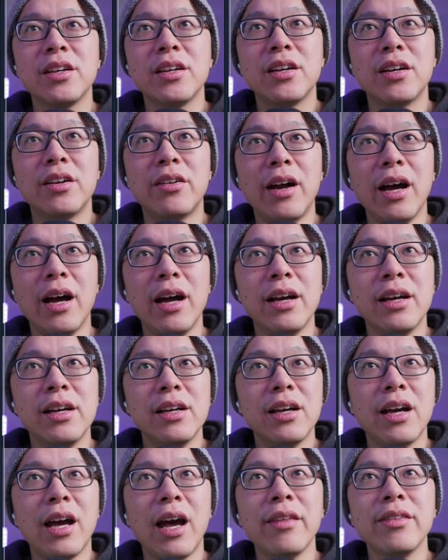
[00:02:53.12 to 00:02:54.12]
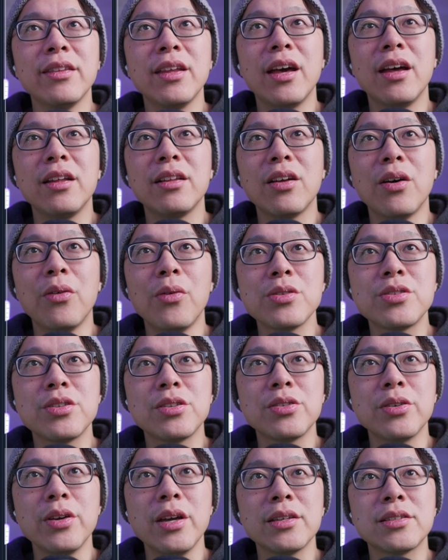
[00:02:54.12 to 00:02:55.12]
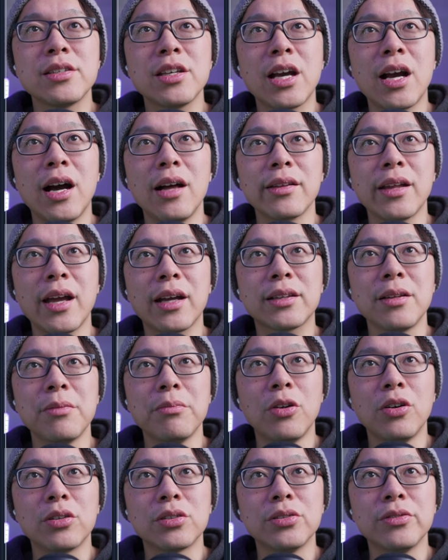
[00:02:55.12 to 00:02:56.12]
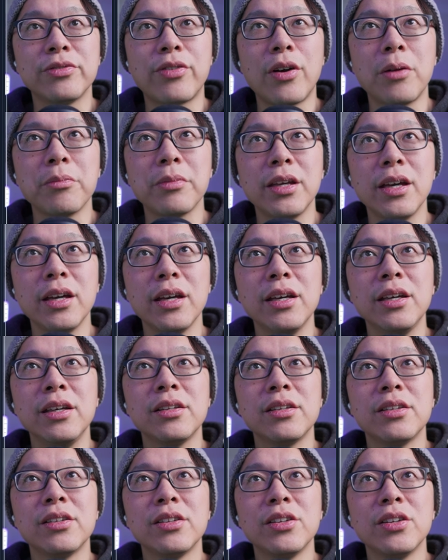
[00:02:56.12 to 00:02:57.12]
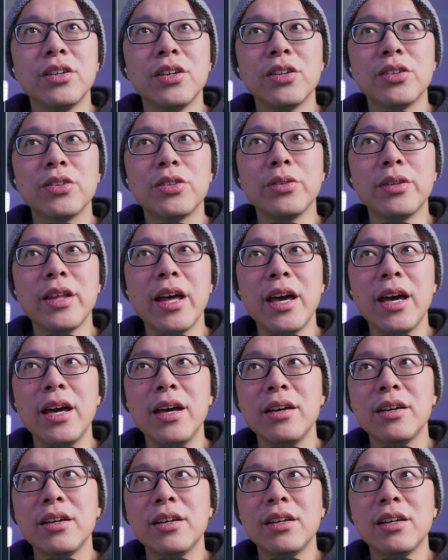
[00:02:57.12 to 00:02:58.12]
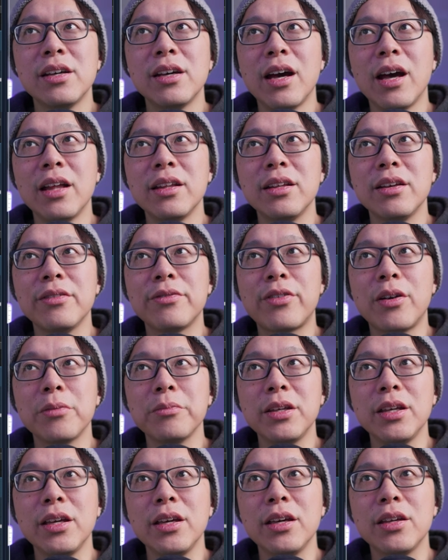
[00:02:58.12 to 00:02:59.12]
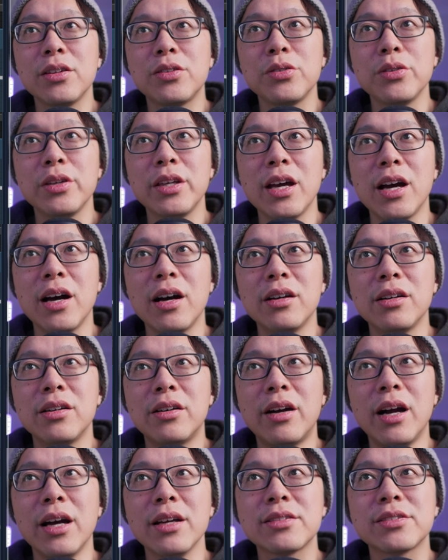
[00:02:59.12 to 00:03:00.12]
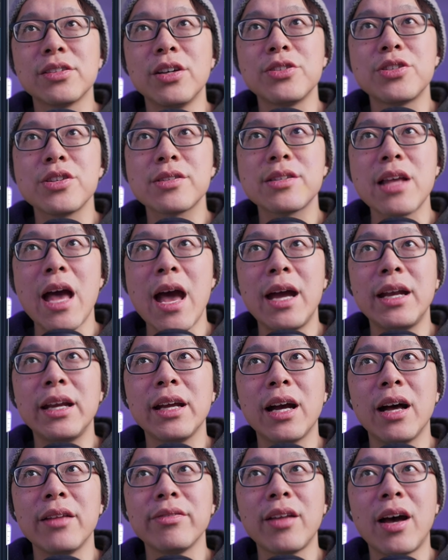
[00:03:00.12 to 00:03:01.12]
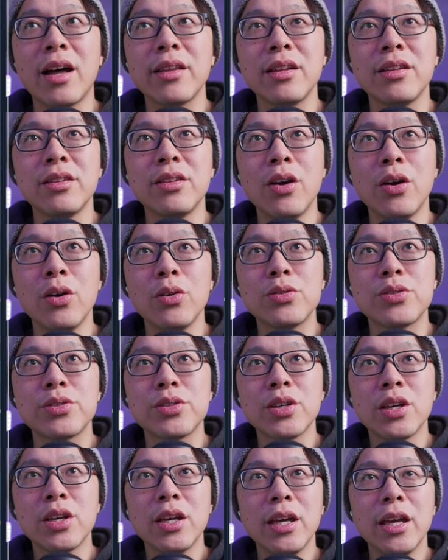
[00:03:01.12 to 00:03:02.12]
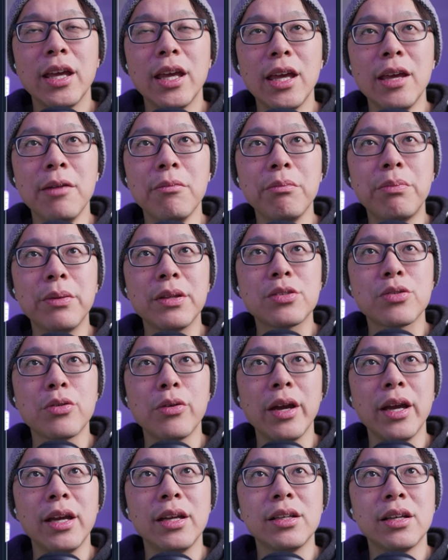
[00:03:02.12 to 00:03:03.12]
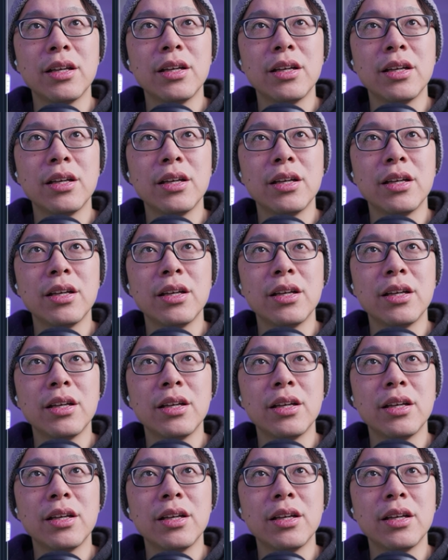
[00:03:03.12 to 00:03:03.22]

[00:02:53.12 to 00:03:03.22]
right? And then what you do is you connect the model from here to there, and then from here to here, all right? So just adding another nodes in between